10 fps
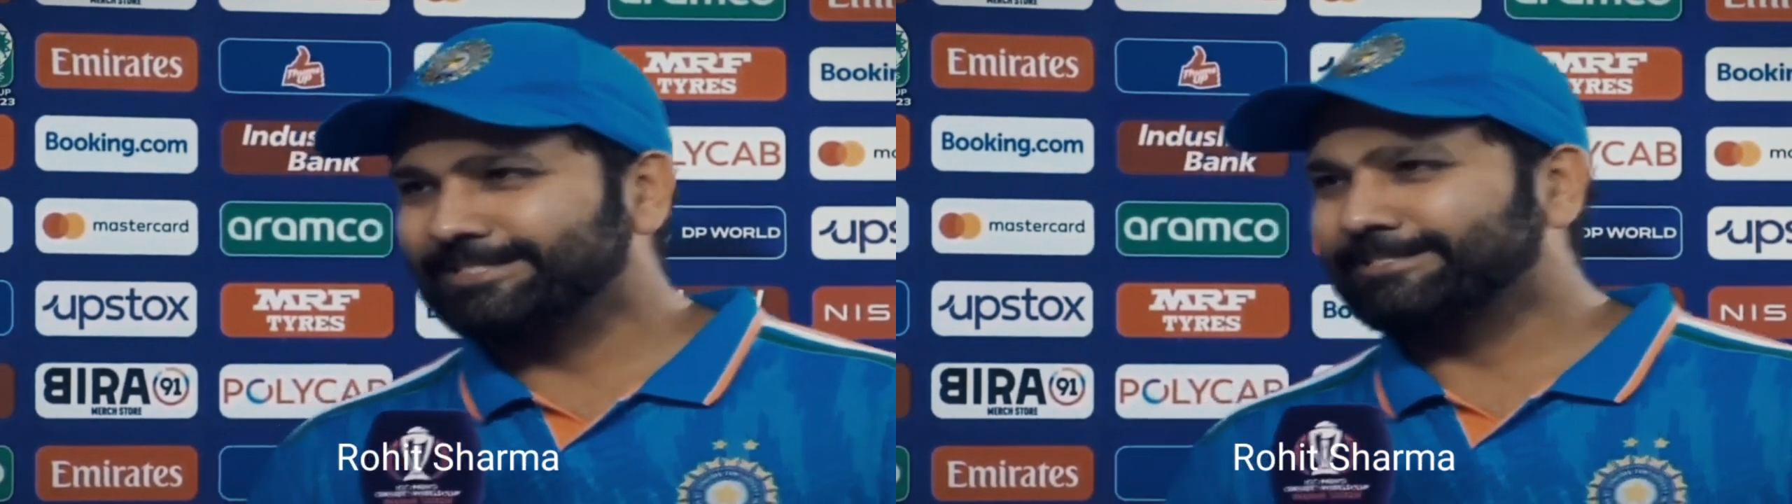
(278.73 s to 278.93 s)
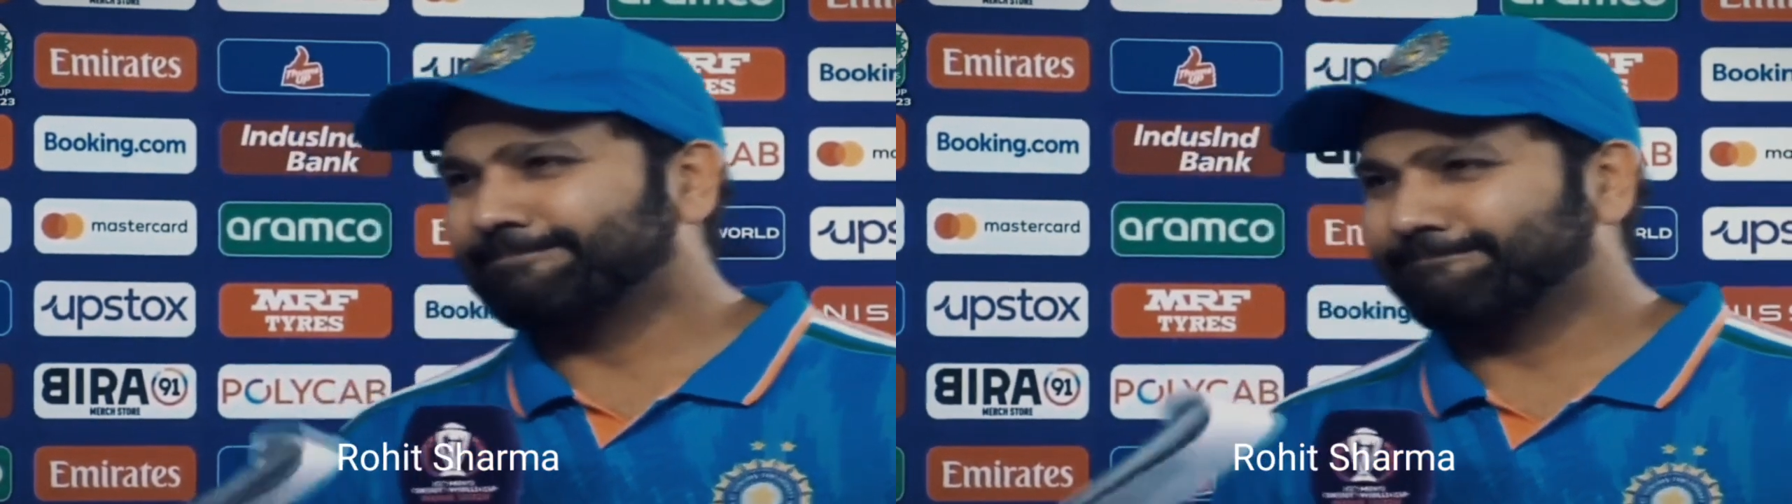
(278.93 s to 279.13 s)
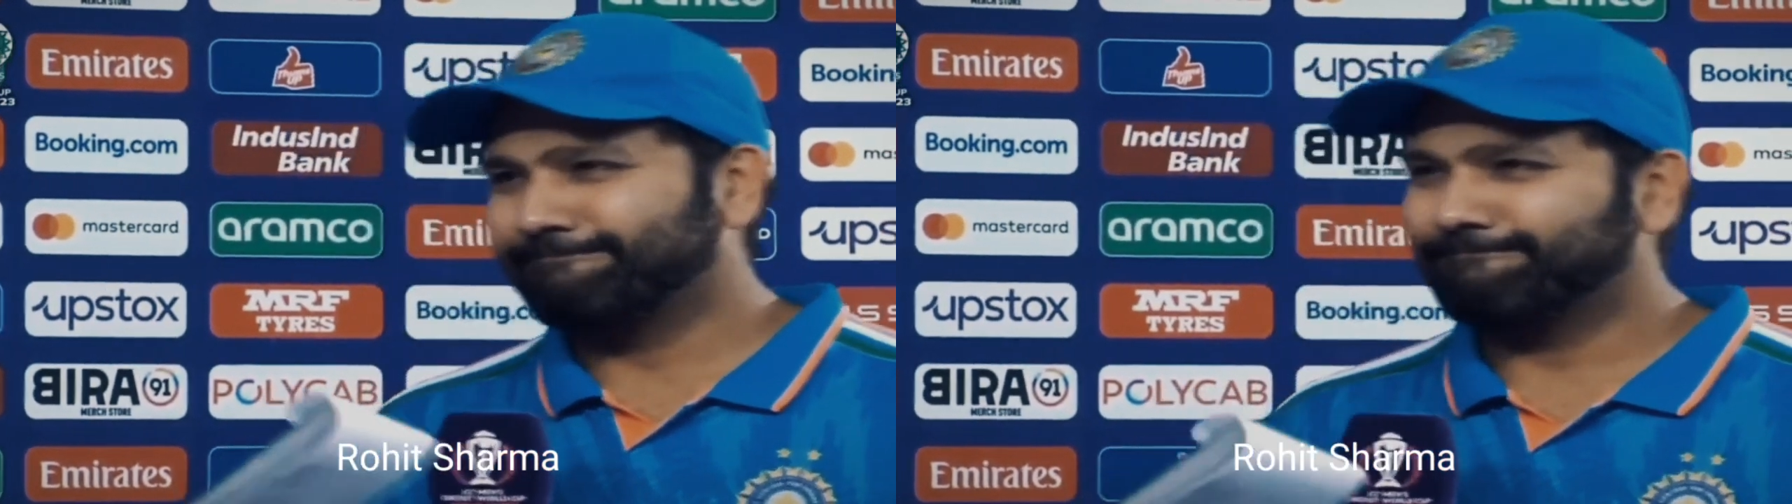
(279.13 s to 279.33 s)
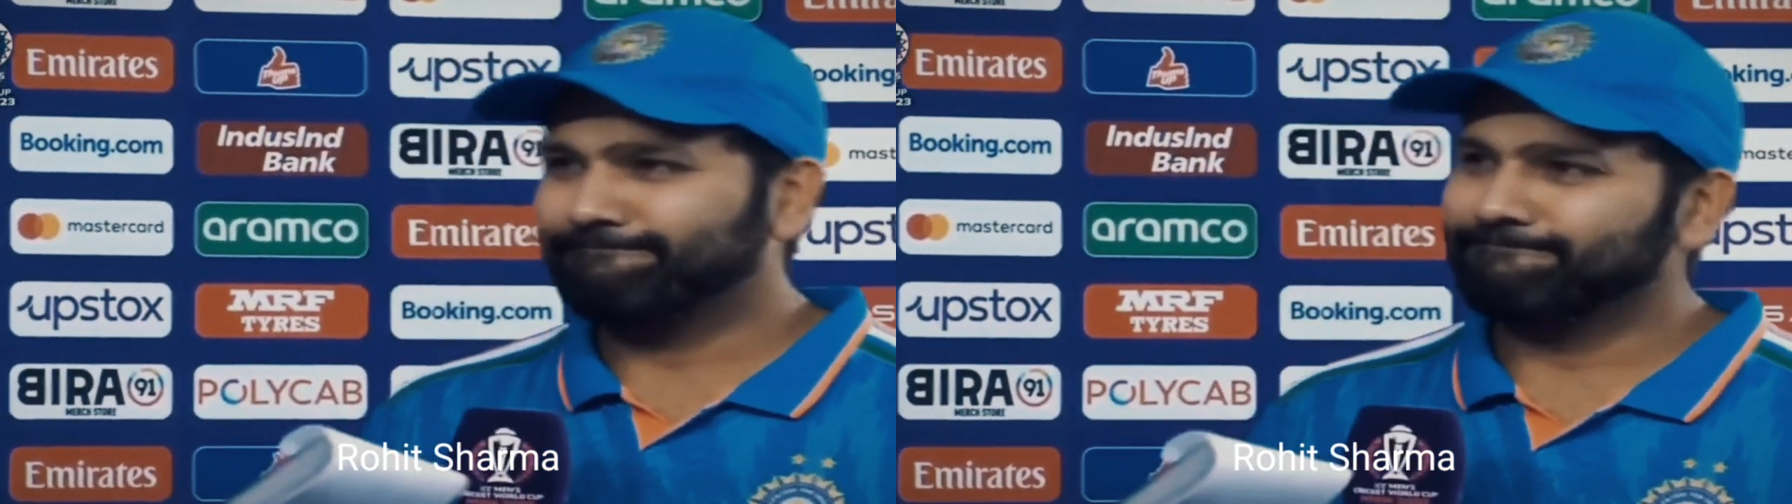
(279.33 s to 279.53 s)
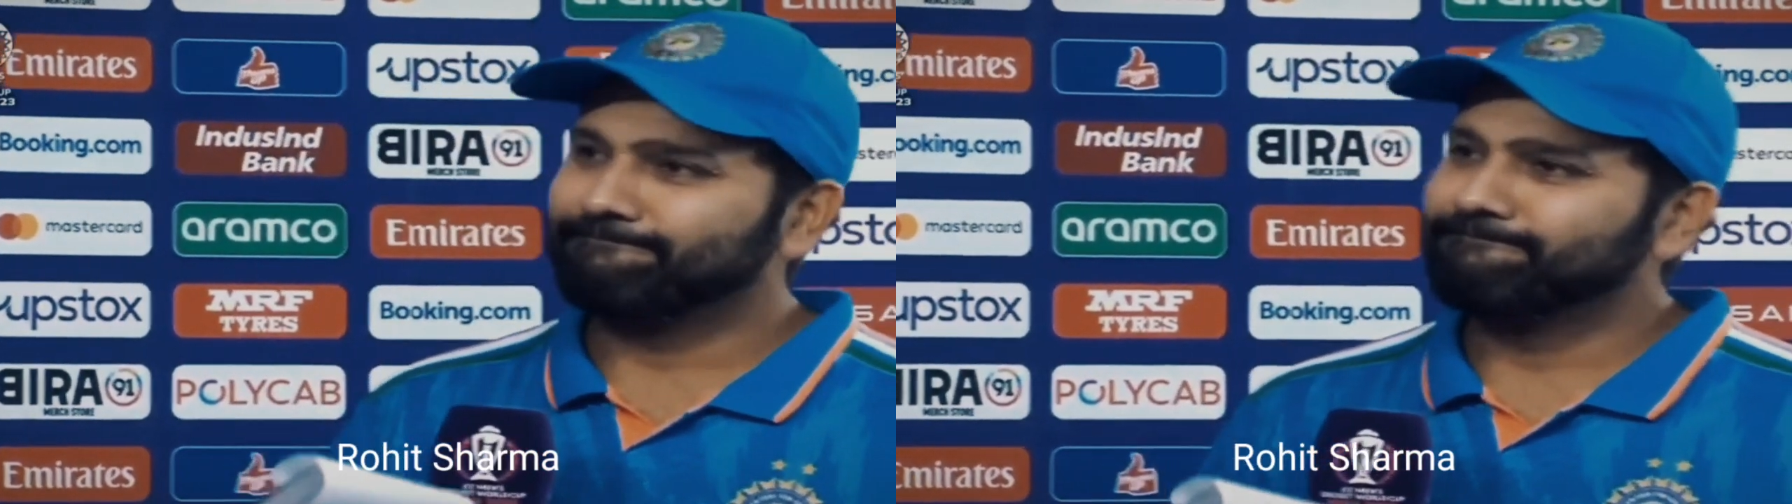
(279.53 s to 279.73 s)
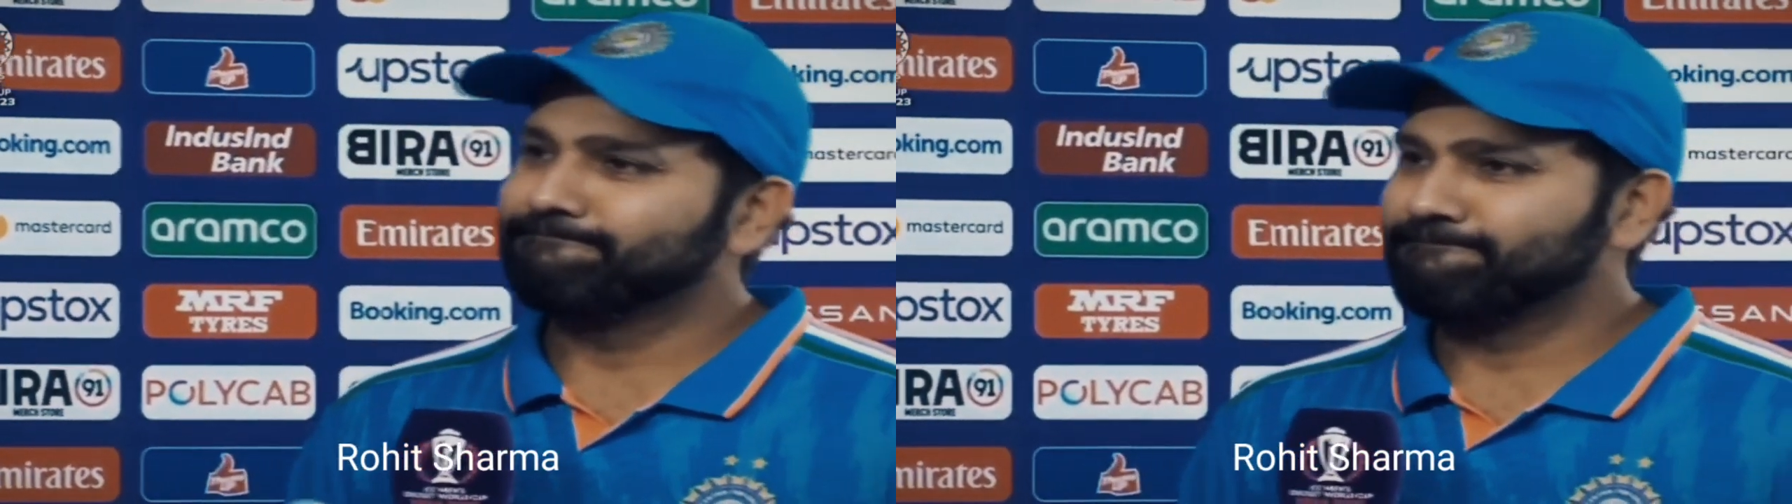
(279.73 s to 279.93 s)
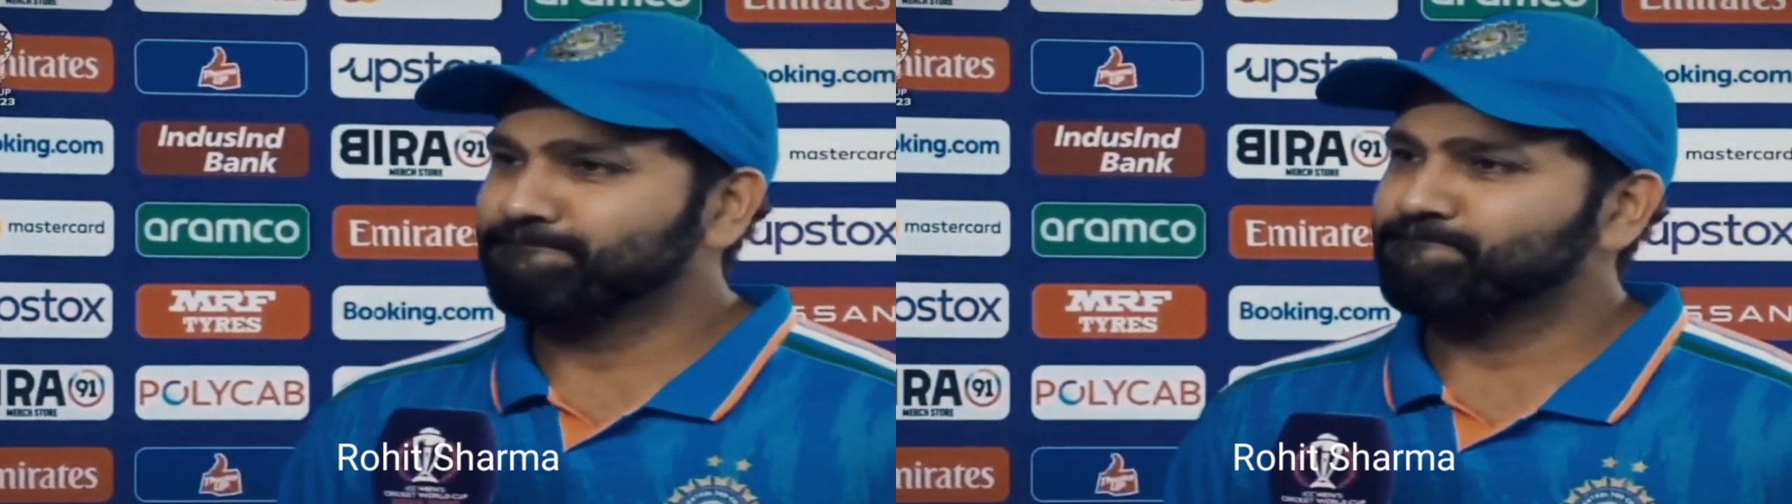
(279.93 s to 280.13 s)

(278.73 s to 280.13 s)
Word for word: the pitch? It was slow